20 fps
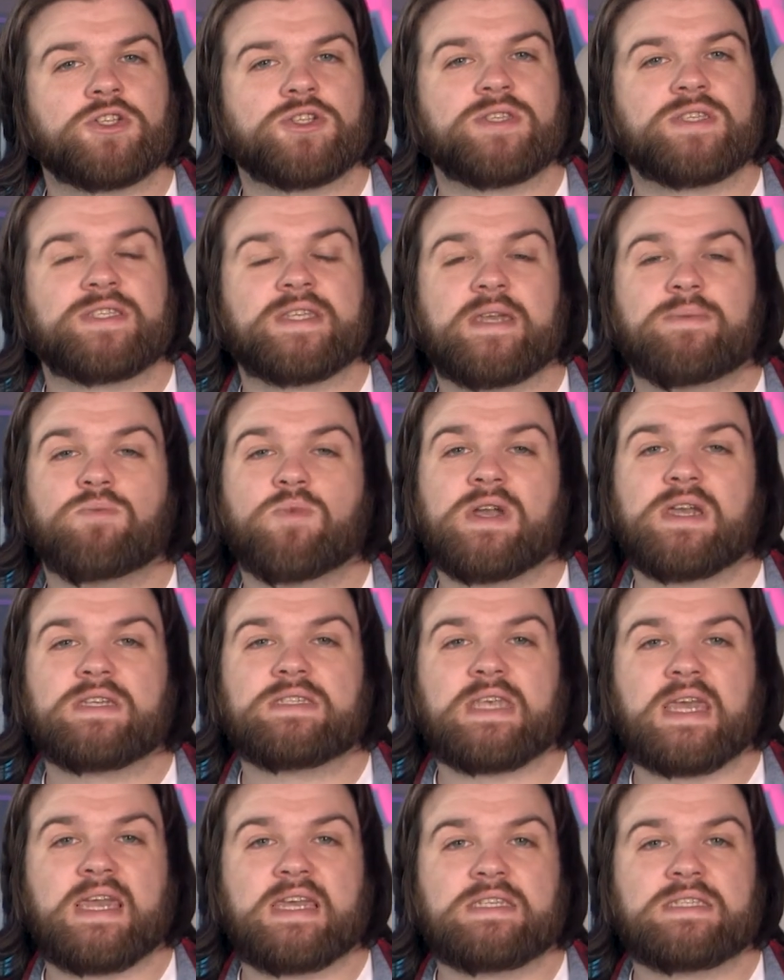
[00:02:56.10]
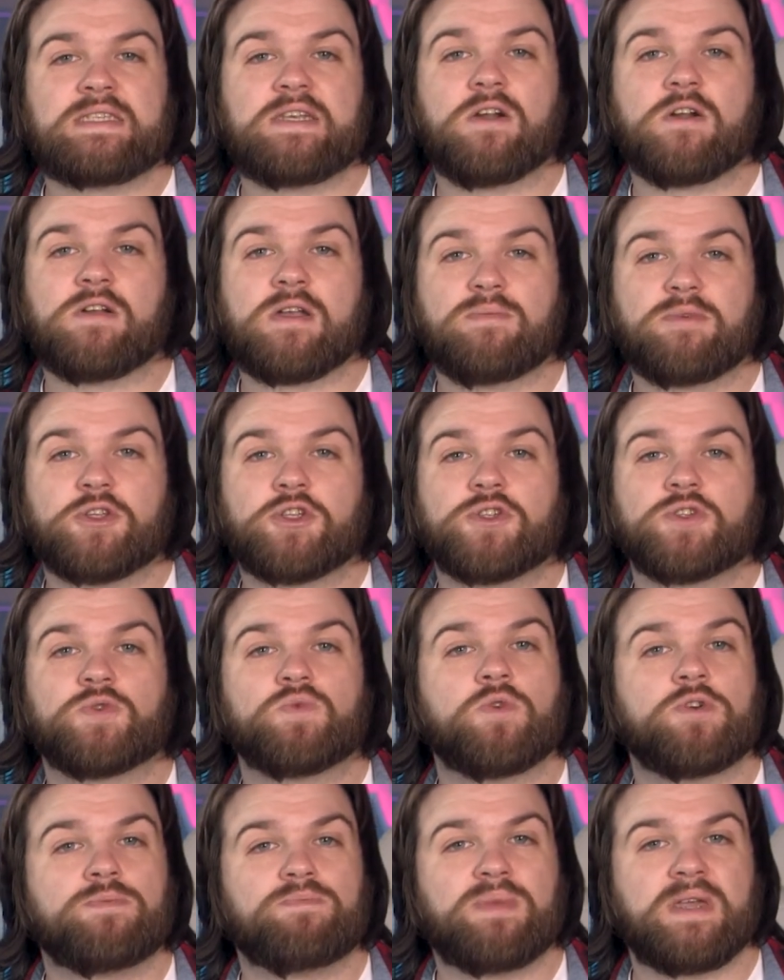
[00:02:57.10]
the same way as SDR images
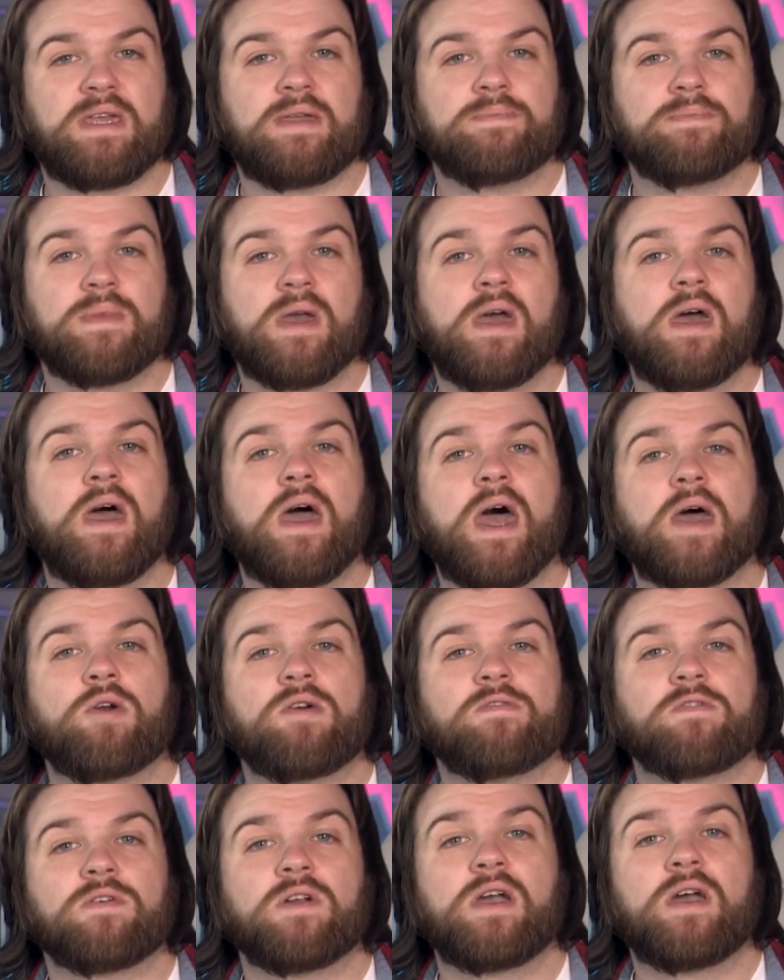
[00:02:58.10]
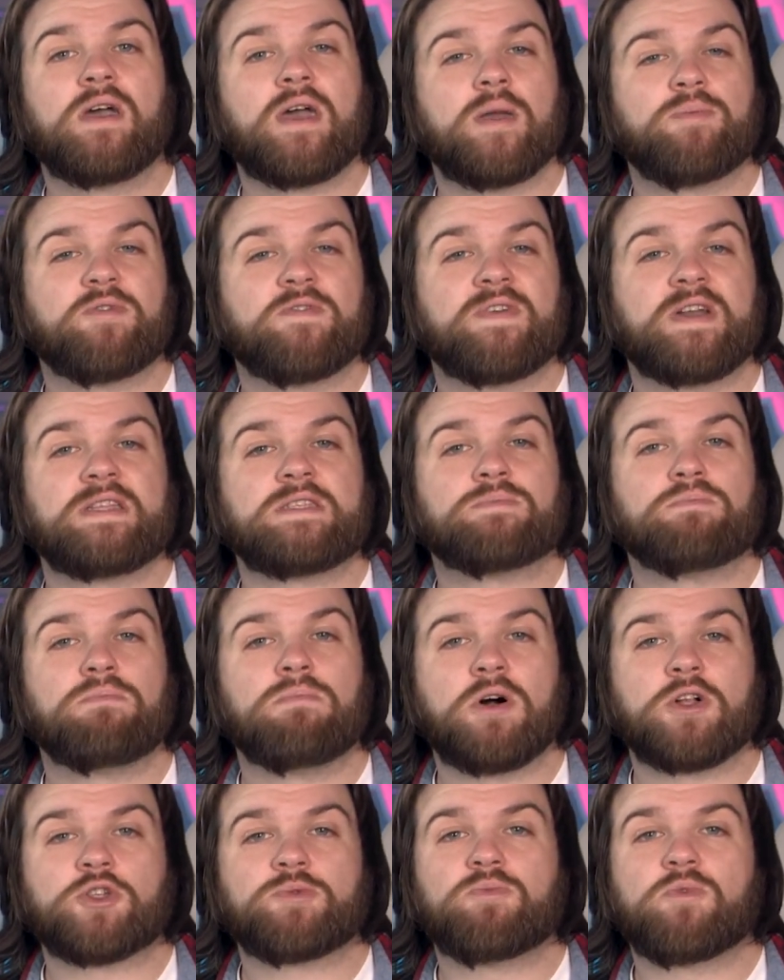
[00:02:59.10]
would be. However, it provides
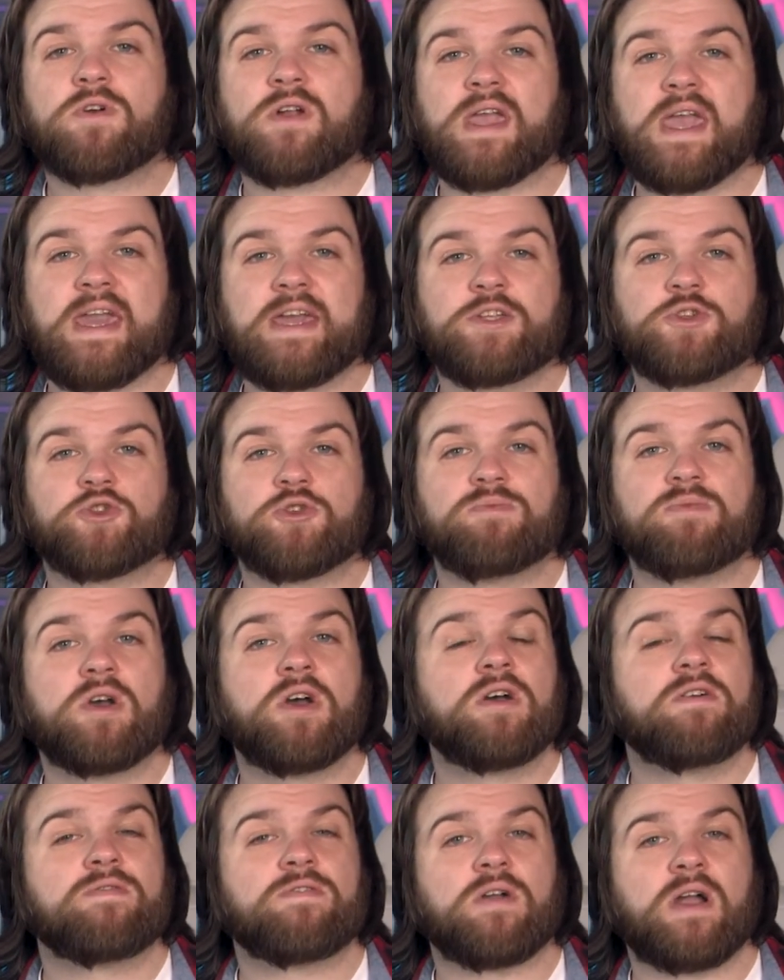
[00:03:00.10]
much more headroom for